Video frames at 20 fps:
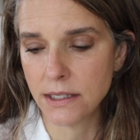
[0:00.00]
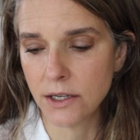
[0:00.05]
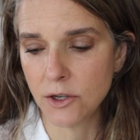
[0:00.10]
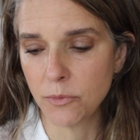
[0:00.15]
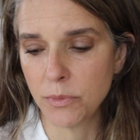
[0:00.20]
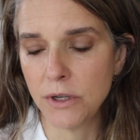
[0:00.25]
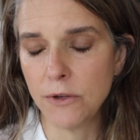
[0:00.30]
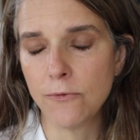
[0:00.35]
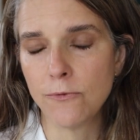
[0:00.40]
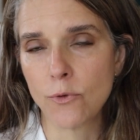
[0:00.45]
it'll
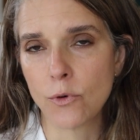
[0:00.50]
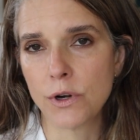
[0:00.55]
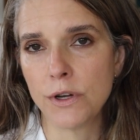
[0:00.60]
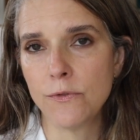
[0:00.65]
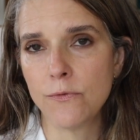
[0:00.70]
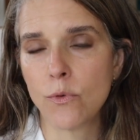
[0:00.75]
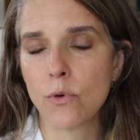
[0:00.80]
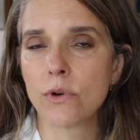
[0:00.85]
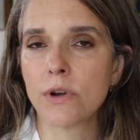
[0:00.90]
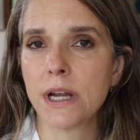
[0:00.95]
be
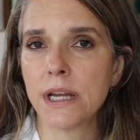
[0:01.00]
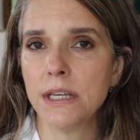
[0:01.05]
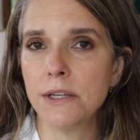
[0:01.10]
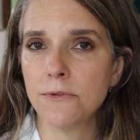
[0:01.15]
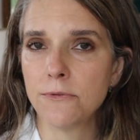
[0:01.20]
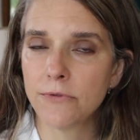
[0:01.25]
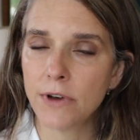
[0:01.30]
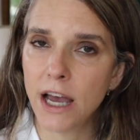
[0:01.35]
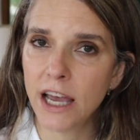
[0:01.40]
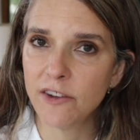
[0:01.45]

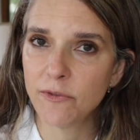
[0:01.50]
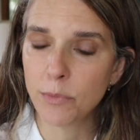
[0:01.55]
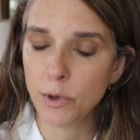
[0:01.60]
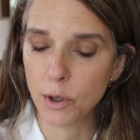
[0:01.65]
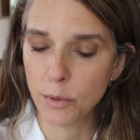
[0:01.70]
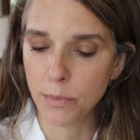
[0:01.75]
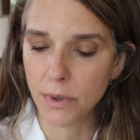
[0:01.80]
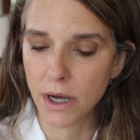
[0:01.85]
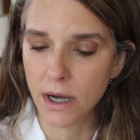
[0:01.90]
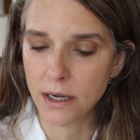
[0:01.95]
$44.95
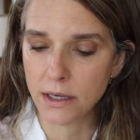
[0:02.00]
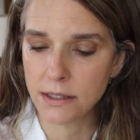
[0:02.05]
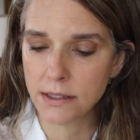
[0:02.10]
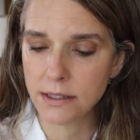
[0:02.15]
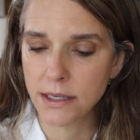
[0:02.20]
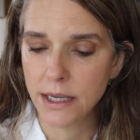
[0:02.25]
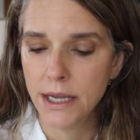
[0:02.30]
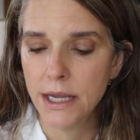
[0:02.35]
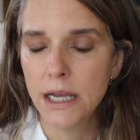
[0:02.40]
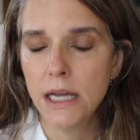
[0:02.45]
per box.